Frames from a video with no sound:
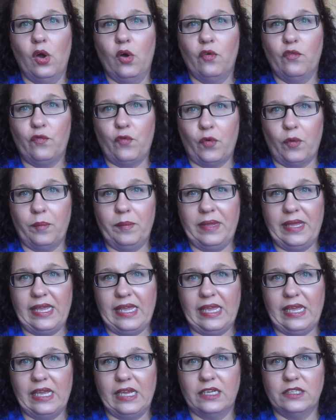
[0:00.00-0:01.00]
for
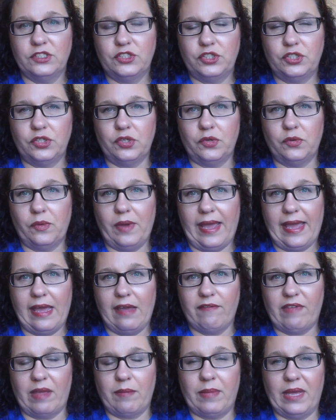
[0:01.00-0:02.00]
me to
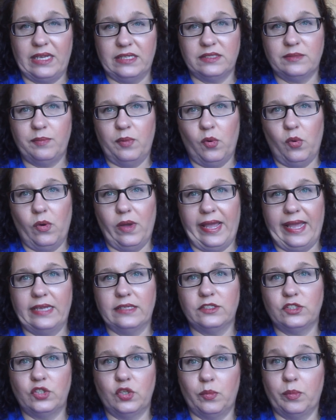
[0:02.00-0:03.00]
have a base point
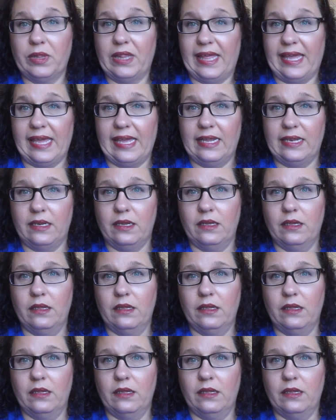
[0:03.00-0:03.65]
to plan